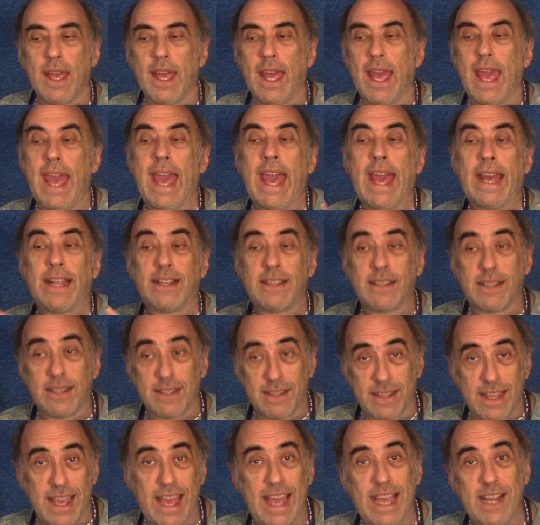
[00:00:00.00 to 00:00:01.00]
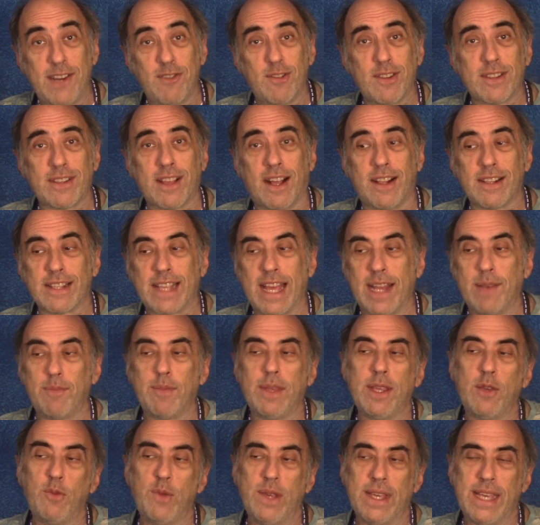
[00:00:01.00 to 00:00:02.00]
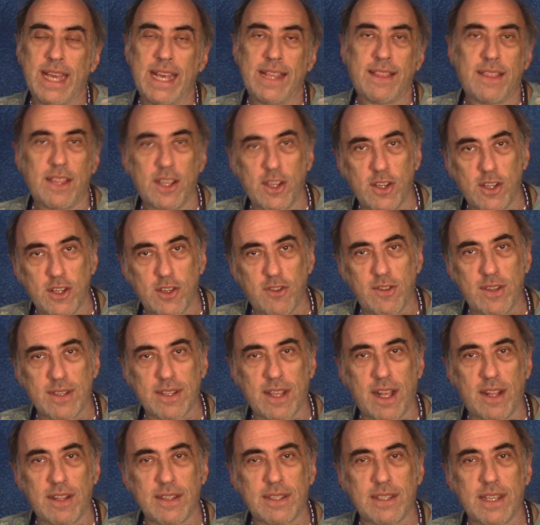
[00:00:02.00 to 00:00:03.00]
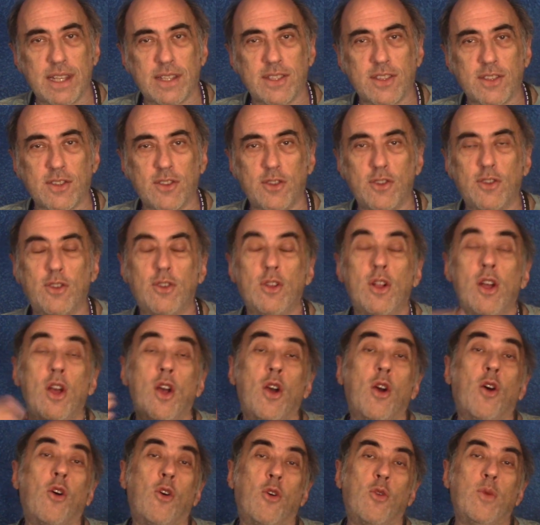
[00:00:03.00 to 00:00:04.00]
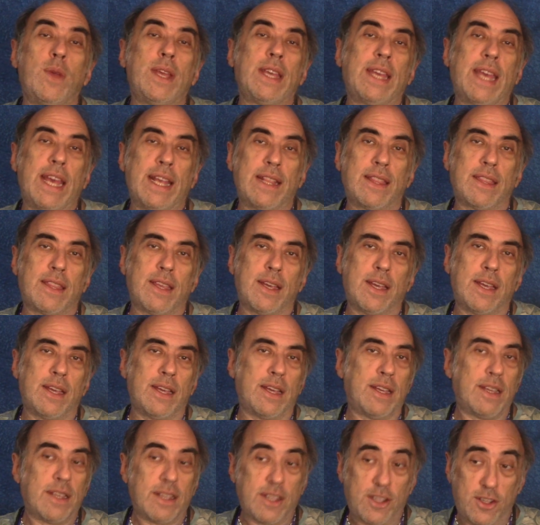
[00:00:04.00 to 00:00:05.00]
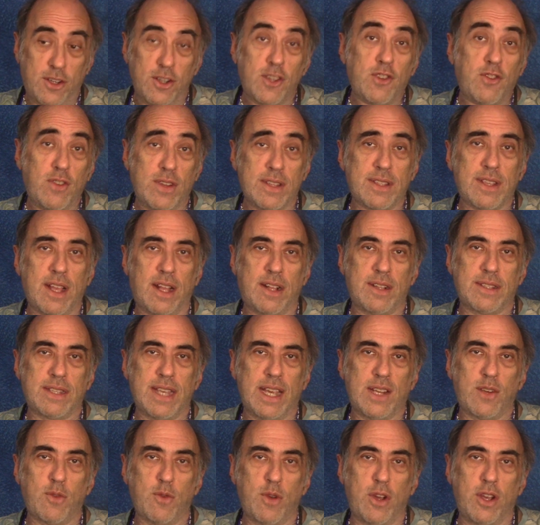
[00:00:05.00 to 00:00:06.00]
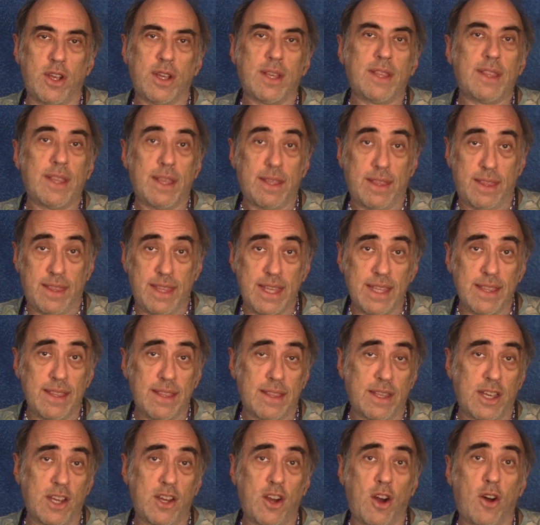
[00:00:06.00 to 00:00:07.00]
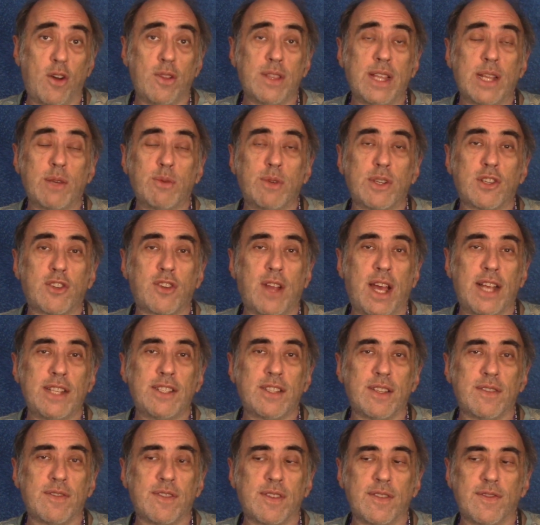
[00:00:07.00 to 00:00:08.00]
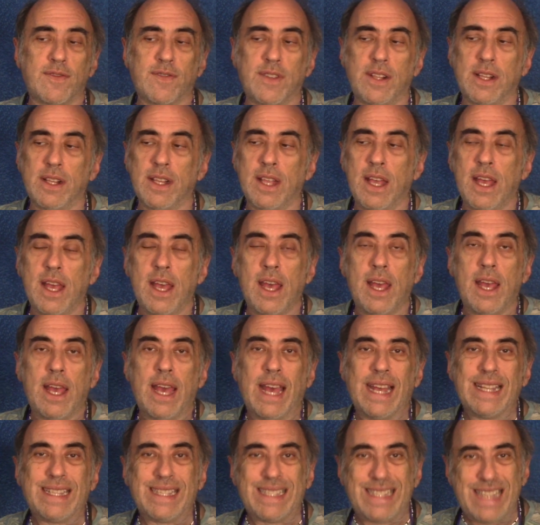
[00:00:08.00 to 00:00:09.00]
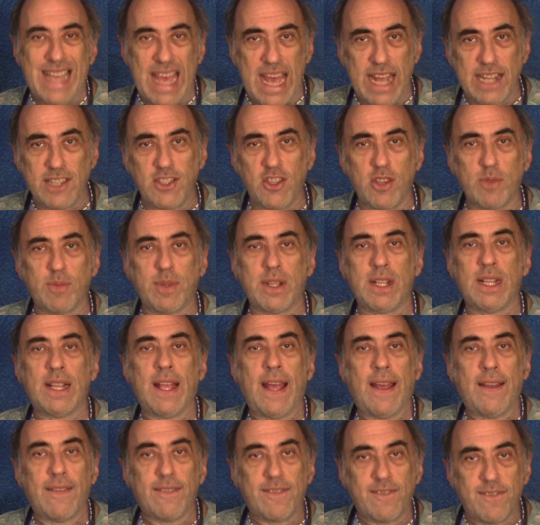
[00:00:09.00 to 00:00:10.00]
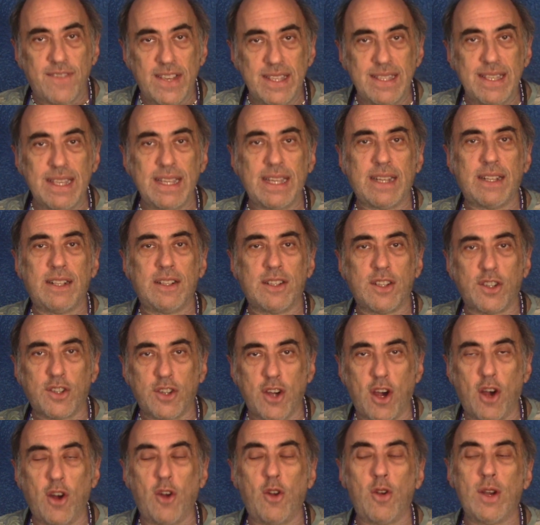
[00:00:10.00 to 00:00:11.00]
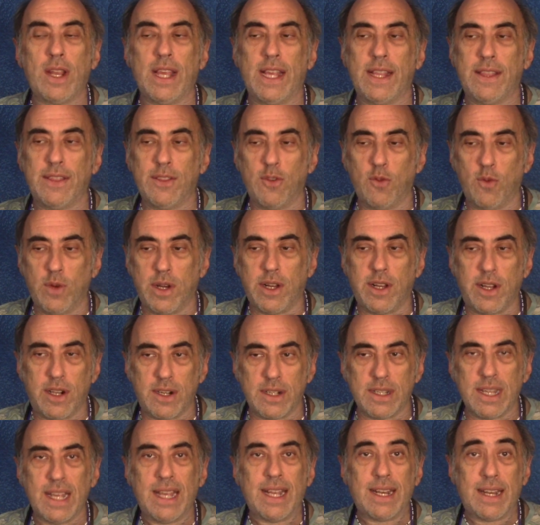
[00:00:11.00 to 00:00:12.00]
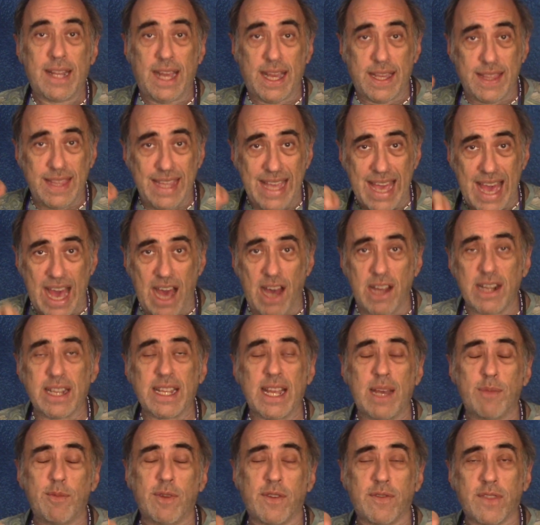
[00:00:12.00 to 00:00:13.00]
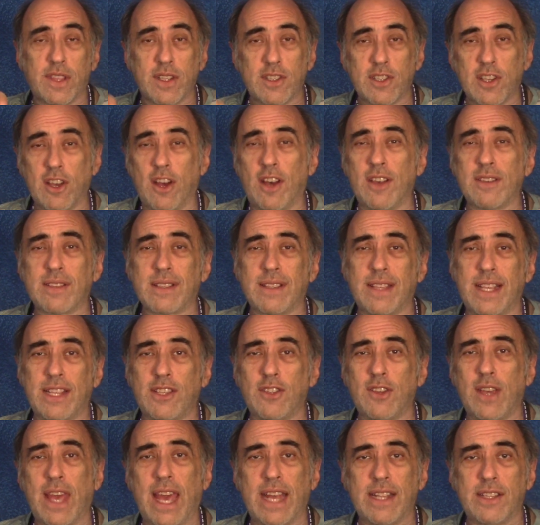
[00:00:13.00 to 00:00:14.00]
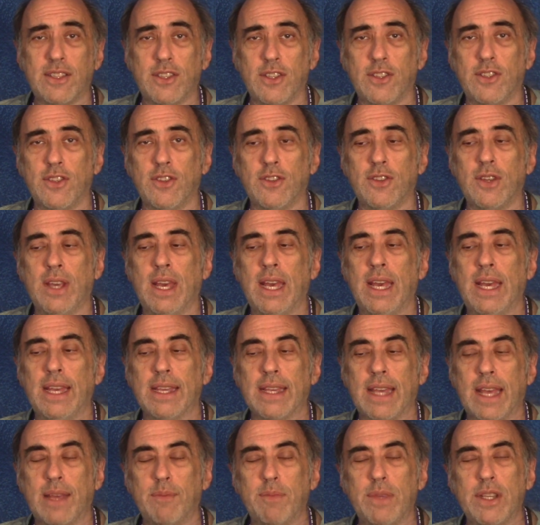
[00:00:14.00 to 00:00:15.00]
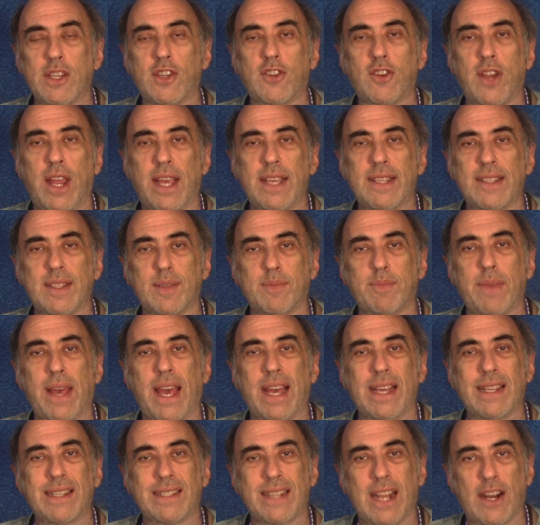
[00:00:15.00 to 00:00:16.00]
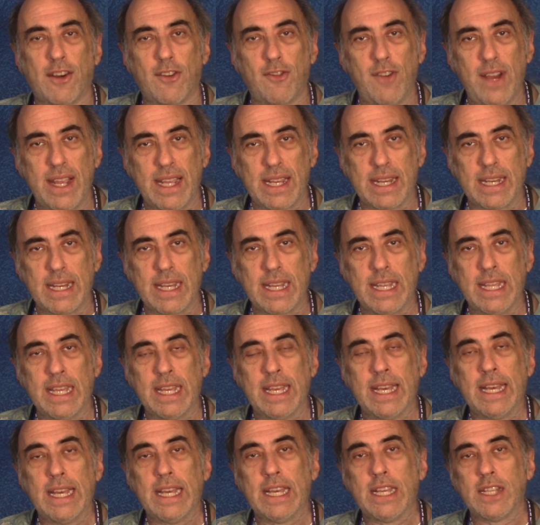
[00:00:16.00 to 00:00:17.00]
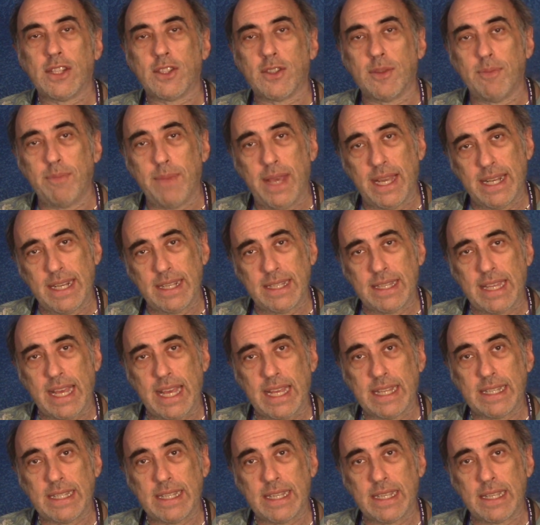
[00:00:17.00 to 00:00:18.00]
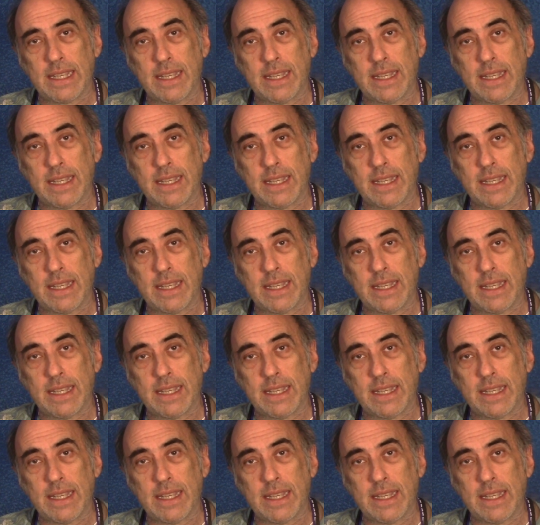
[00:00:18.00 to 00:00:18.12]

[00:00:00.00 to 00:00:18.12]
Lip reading: And the end result can be we get the good results at school, or we get the good result at work, the goal that we're trying to fulfill. A tangible physical goal in the world, like the outcome of the task that you had to do, can be traced back directly to meditating